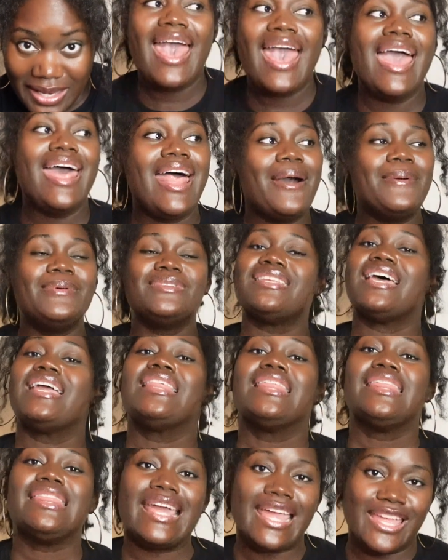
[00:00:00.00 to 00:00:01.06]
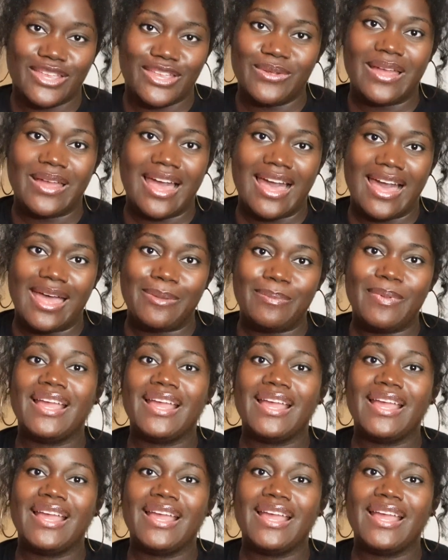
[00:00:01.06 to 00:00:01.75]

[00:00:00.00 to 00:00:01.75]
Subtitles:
And I was like, thank you, God,